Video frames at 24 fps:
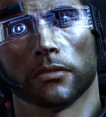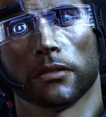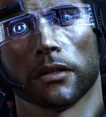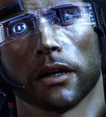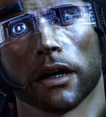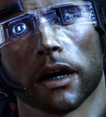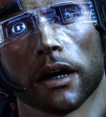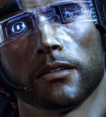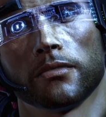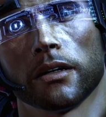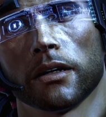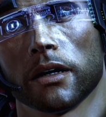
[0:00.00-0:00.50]

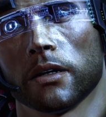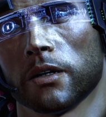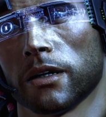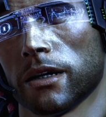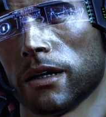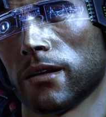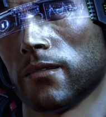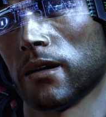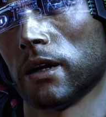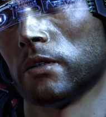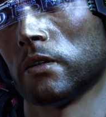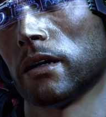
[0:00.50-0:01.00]
but the
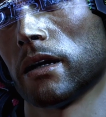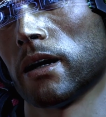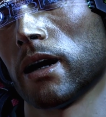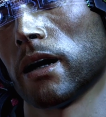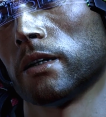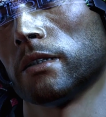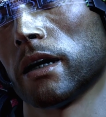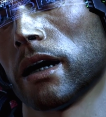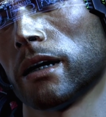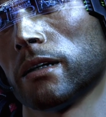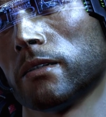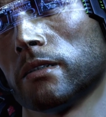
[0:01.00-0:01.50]
Seagate
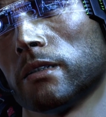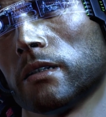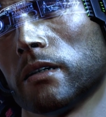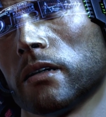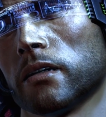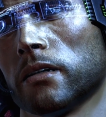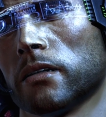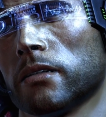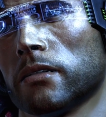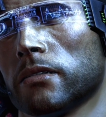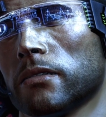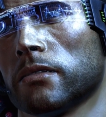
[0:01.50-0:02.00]
FireCuda is
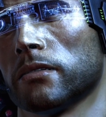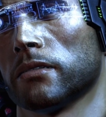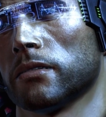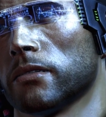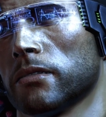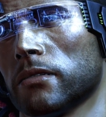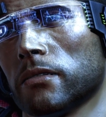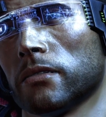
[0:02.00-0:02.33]
releasing in